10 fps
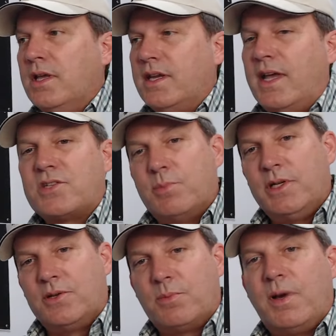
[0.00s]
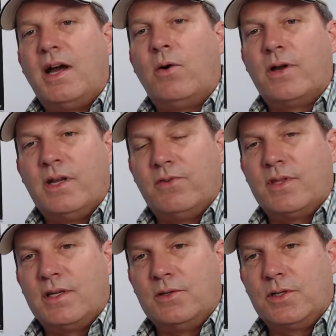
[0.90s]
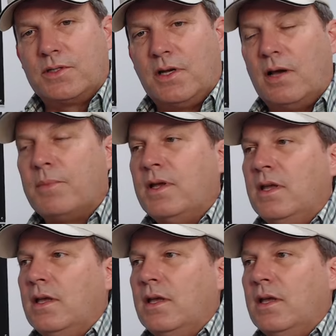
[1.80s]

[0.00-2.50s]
It has to be under power and everything hooked up.